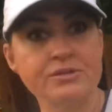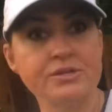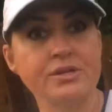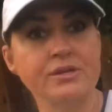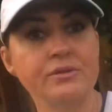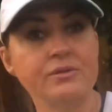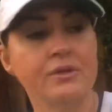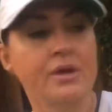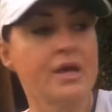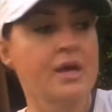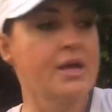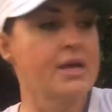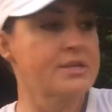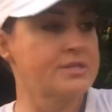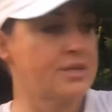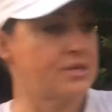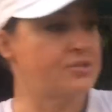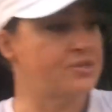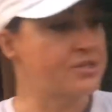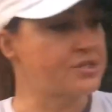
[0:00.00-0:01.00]
too.
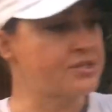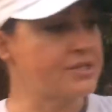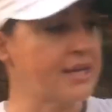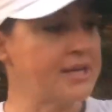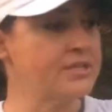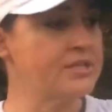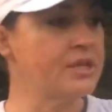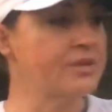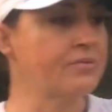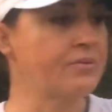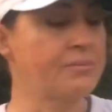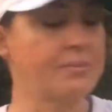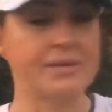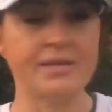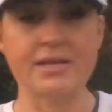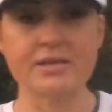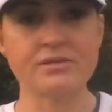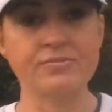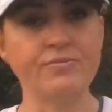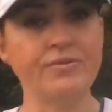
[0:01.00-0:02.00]
So just stay tuned for my
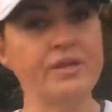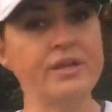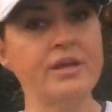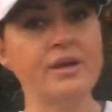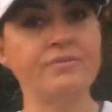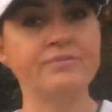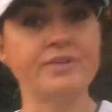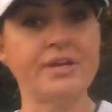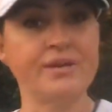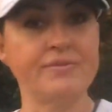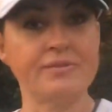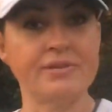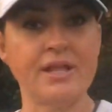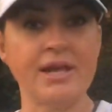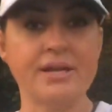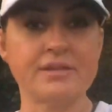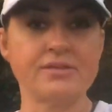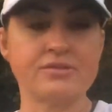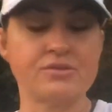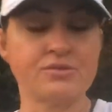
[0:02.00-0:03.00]
next video. If you haven't
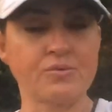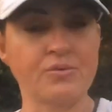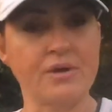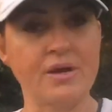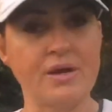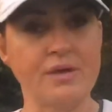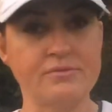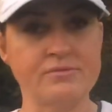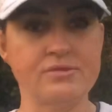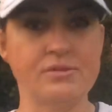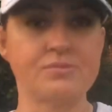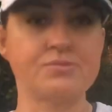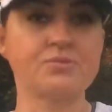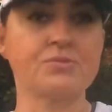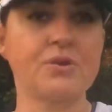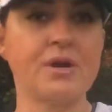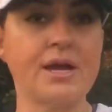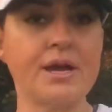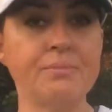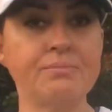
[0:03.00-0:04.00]
liked and
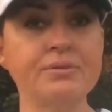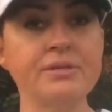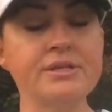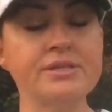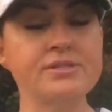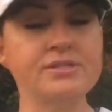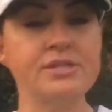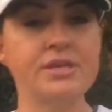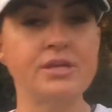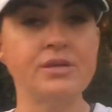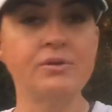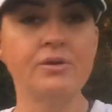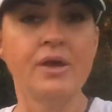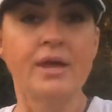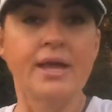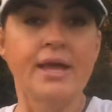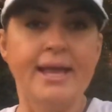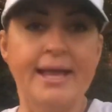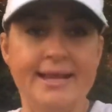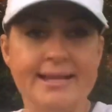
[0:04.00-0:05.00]
subscribe, please do.
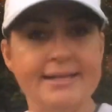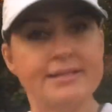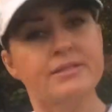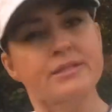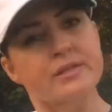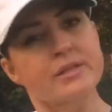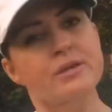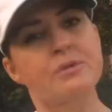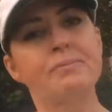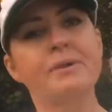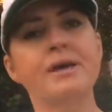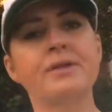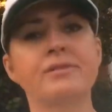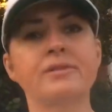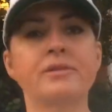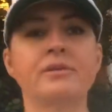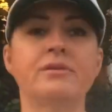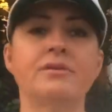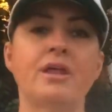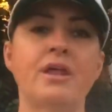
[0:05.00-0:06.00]
And hit the little bell,
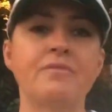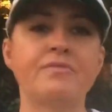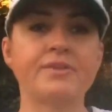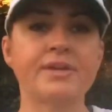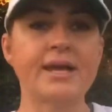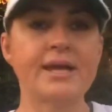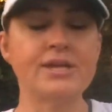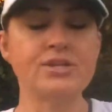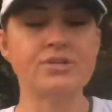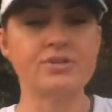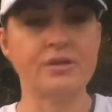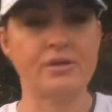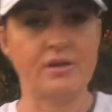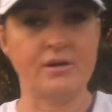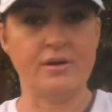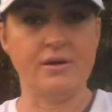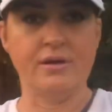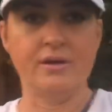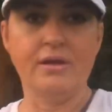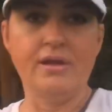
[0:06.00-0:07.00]
the little notification
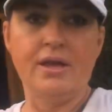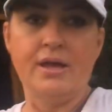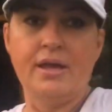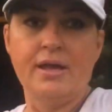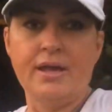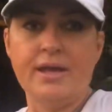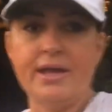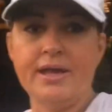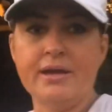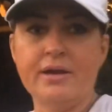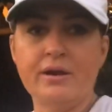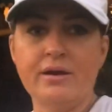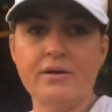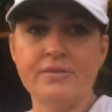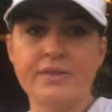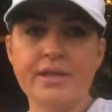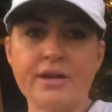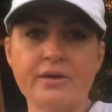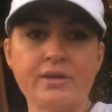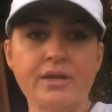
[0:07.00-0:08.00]
and
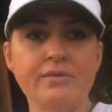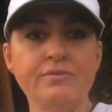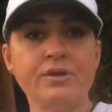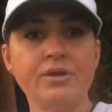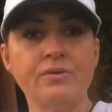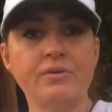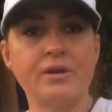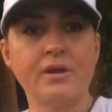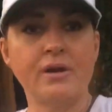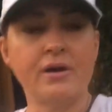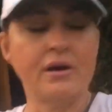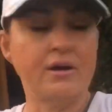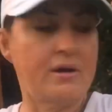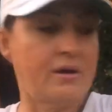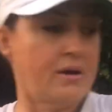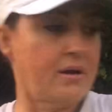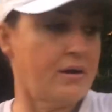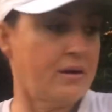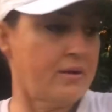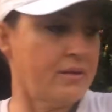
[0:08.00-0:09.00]
that'll give you
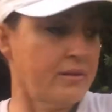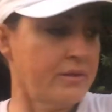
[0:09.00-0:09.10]
a